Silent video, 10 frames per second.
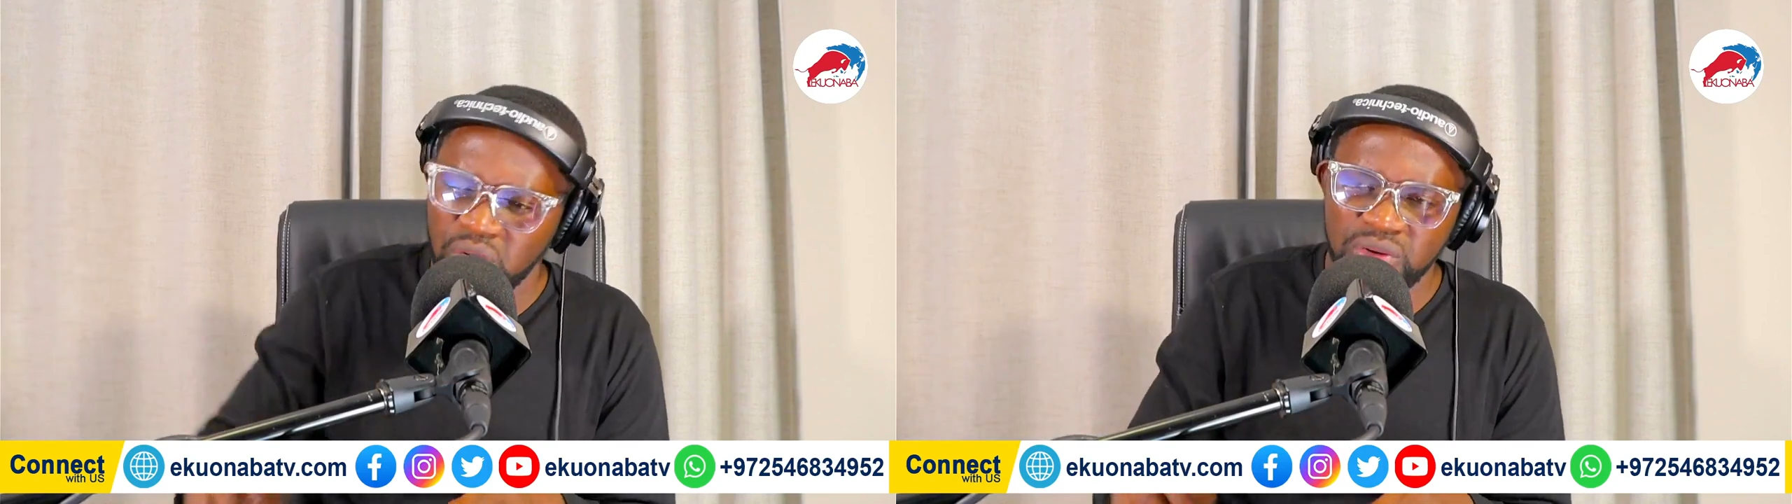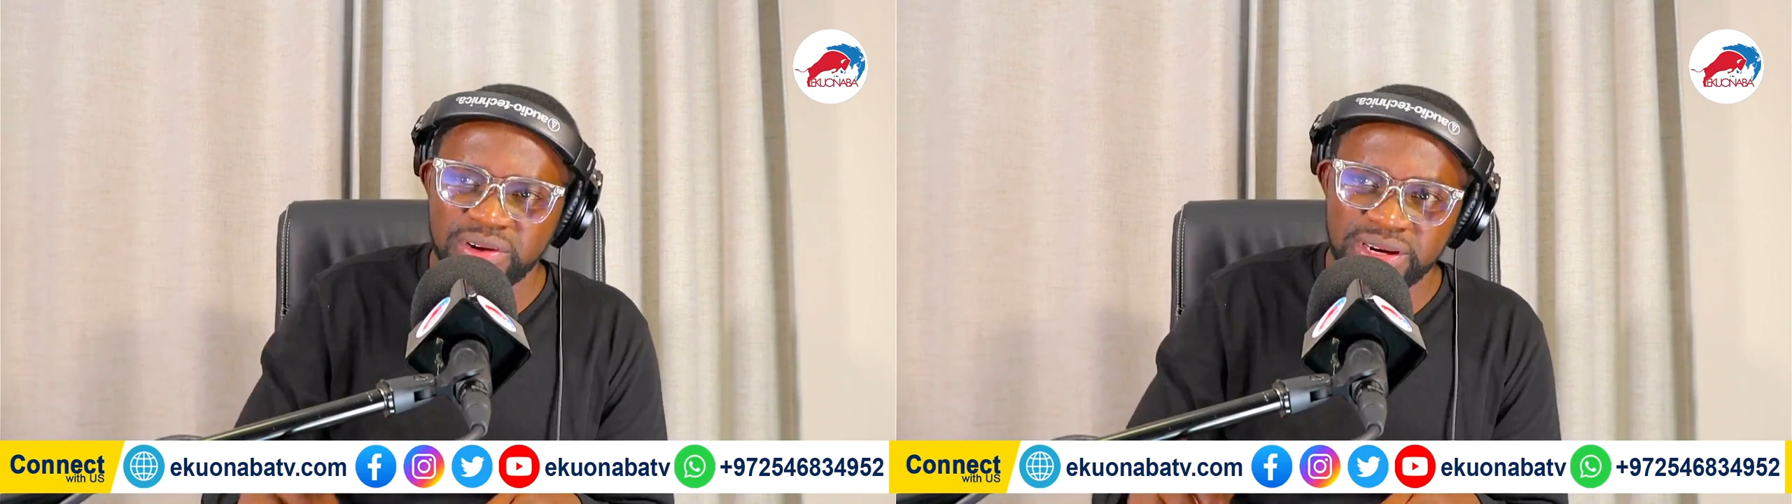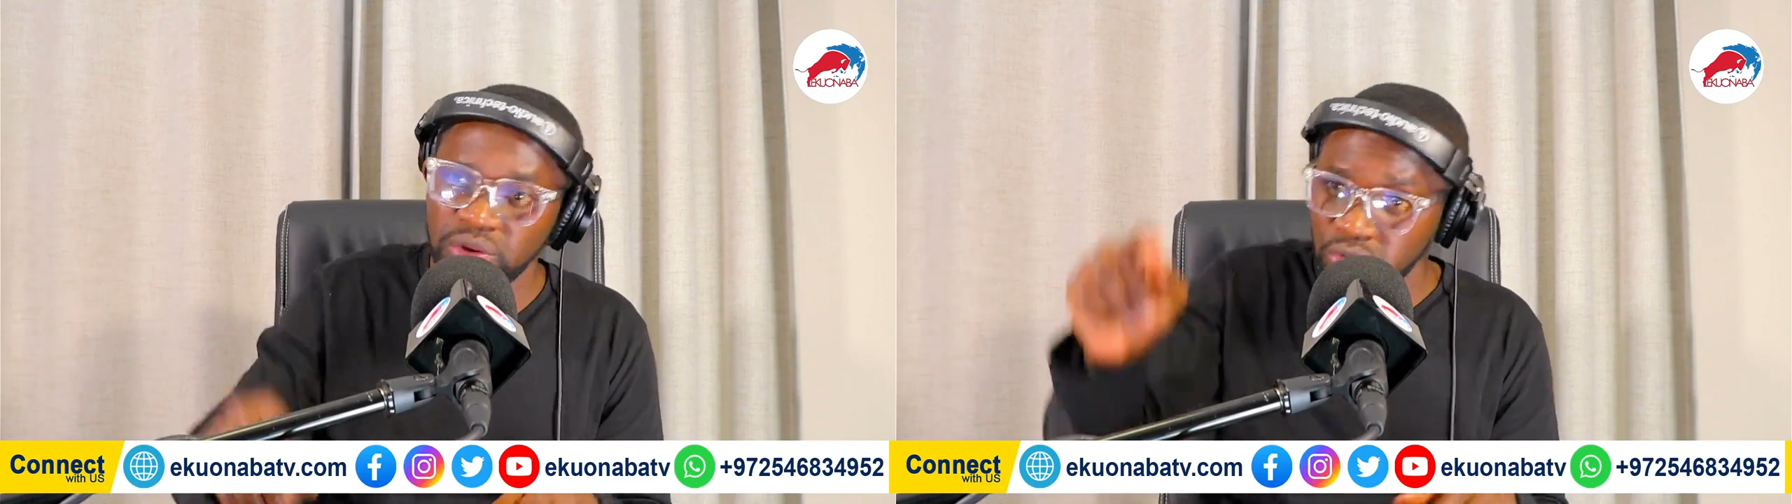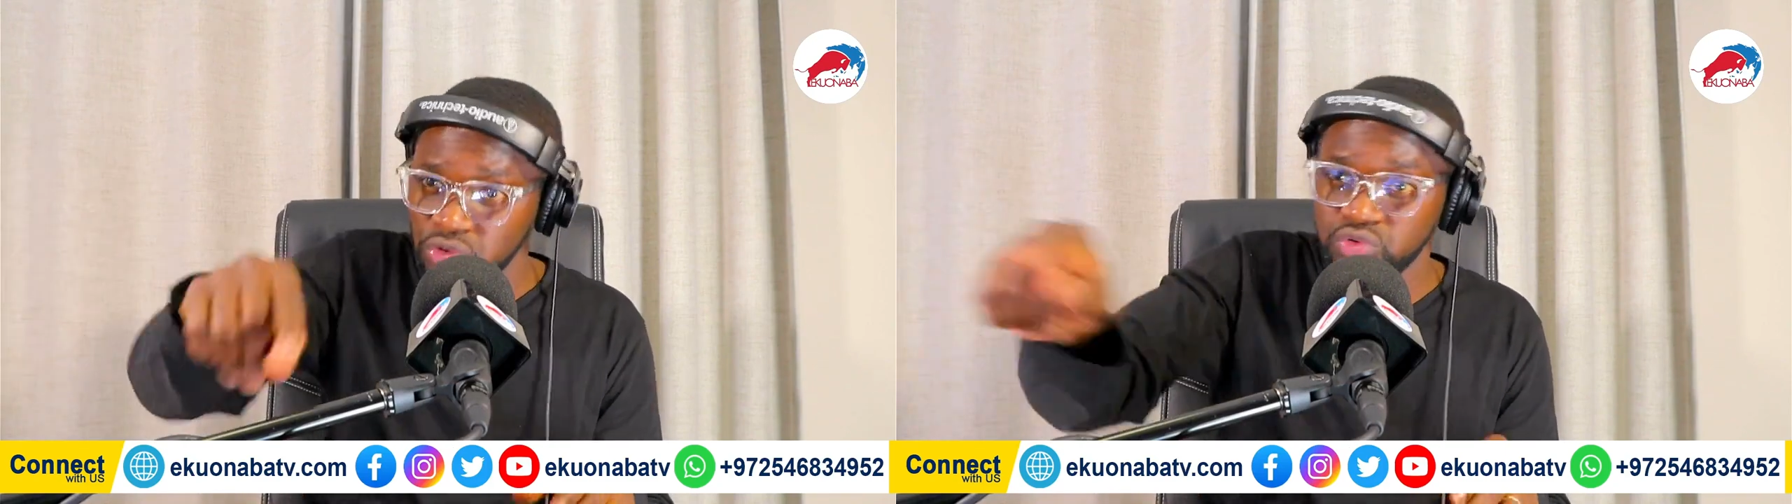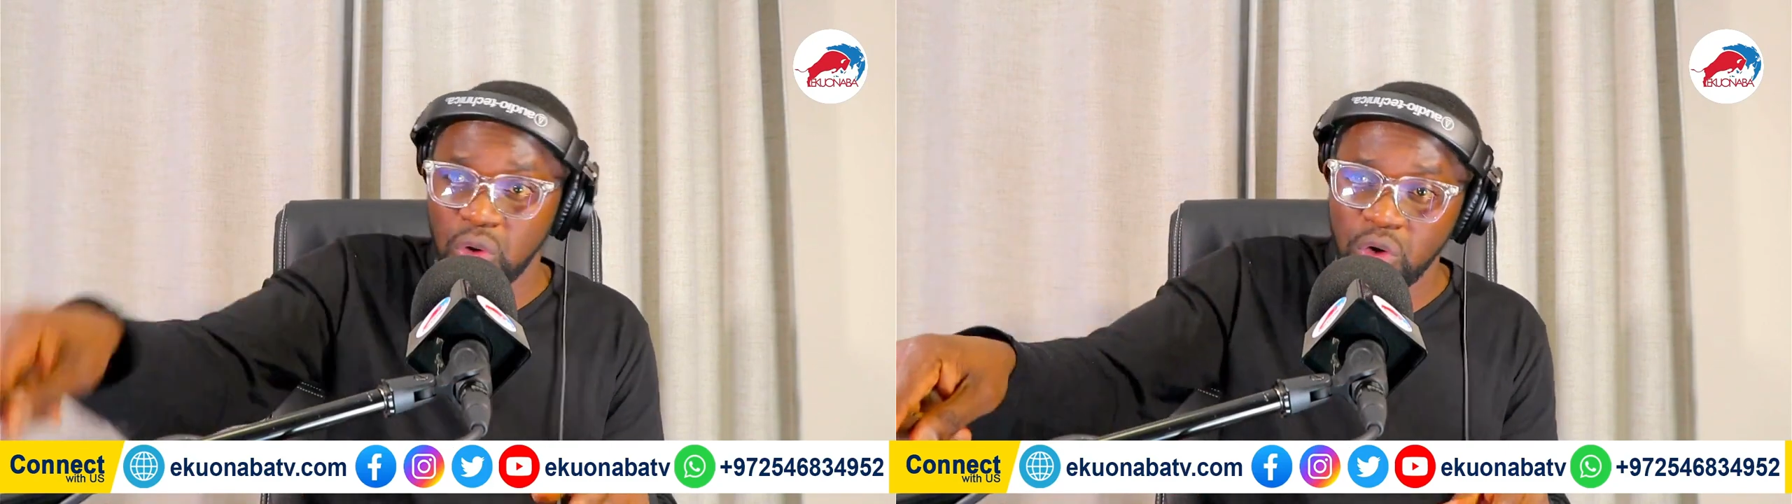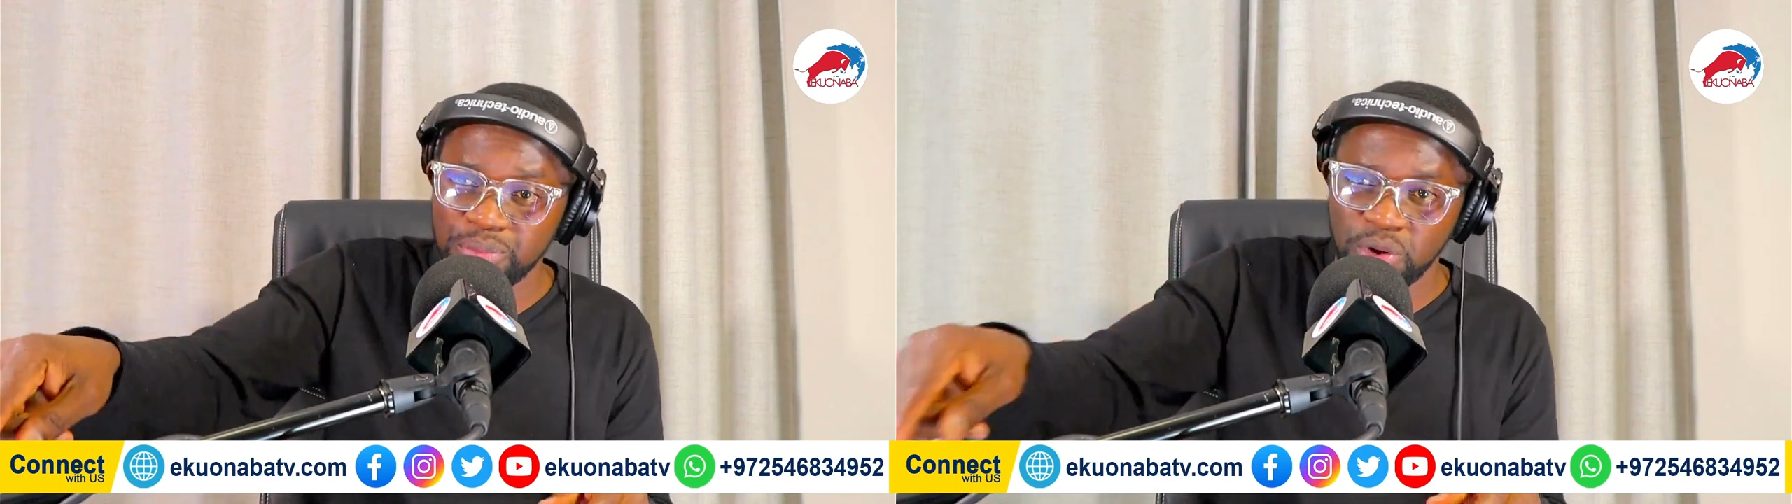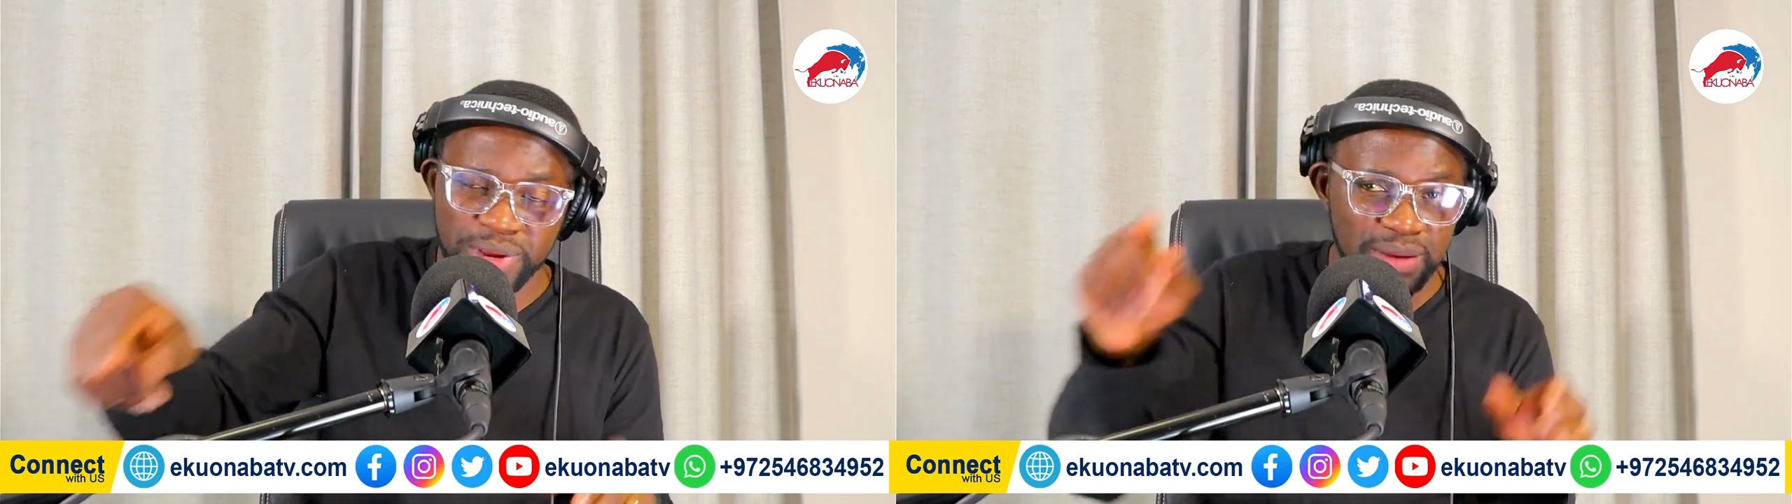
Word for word: ni kunu so ho bi o minim